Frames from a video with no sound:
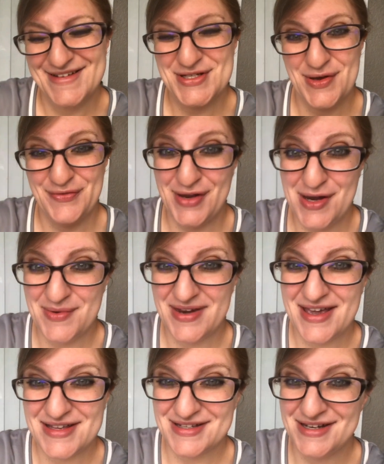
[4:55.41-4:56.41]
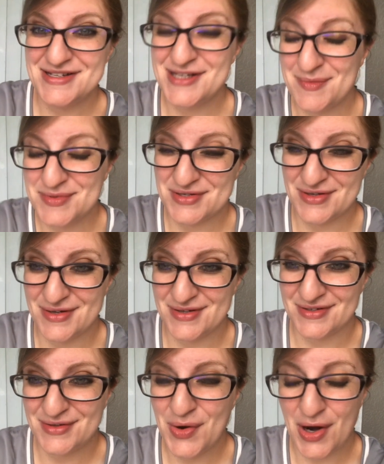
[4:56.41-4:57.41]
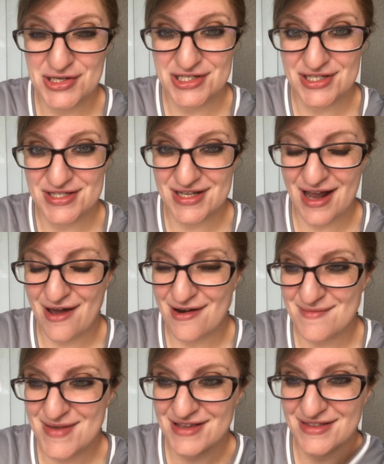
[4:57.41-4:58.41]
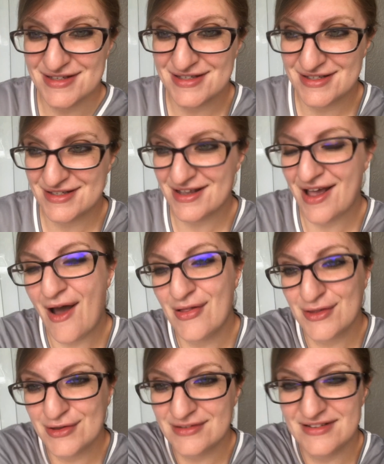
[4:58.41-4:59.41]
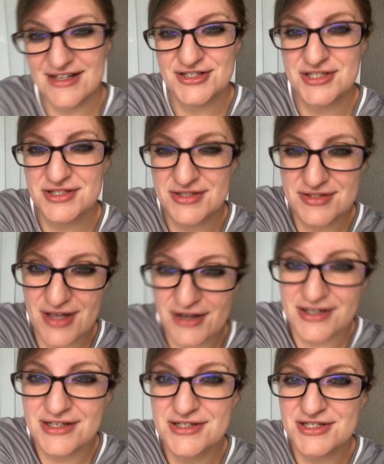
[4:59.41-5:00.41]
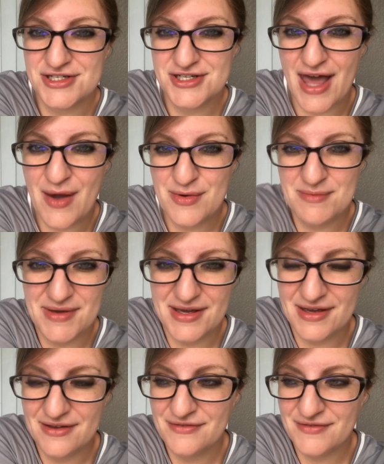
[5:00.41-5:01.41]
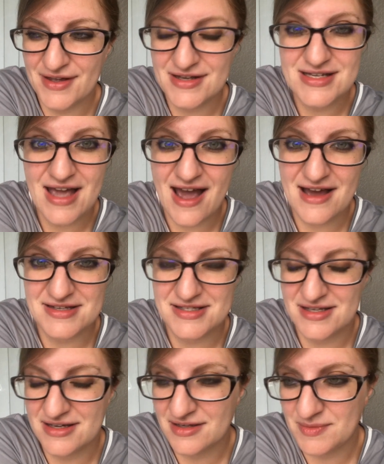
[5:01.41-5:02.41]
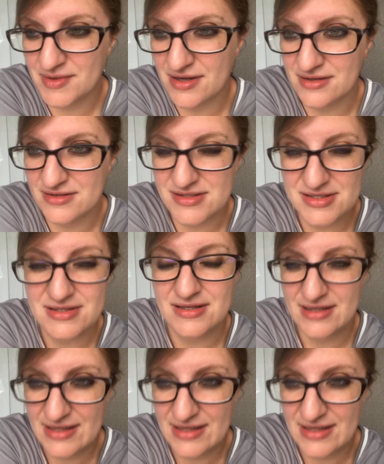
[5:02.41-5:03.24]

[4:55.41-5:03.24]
So if anybody has any tips on crutches and how to make this a little less suckish, that would be fantastic, because